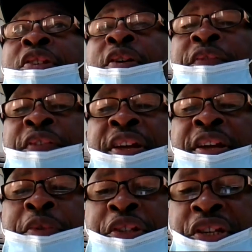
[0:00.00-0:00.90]

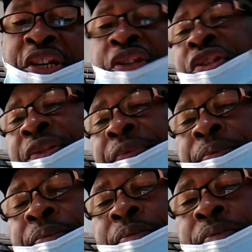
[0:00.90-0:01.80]
survey research.
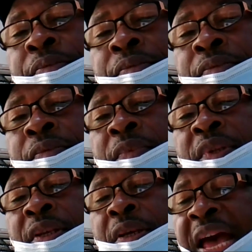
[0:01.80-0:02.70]

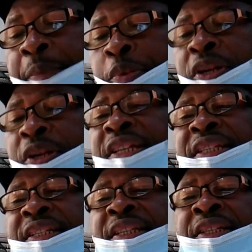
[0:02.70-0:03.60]

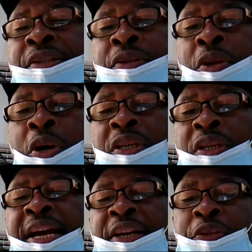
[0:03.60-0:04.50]
Hypothesis is not
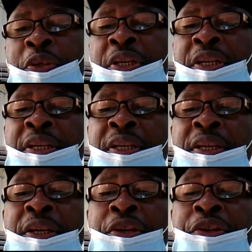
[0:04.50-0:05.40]
actually
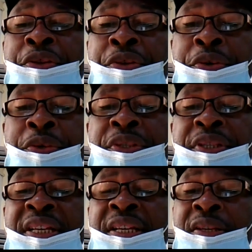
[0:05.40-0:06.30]

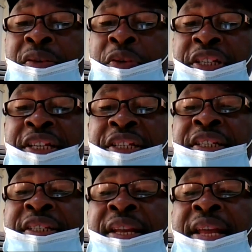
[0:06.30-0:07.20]
used in
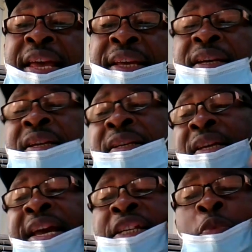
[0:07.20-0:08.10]
researches like
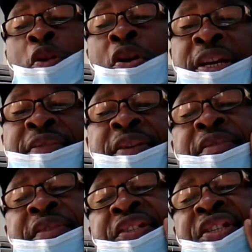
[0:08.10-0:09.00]
the exploratory
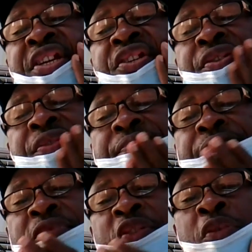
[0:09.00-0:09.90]
research,
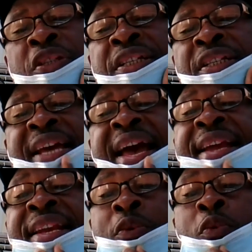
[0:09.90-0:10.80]
which is
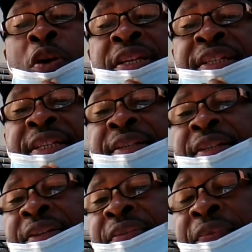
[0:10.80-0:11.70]
highly
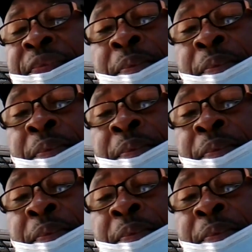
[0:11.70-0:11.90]
qualitative,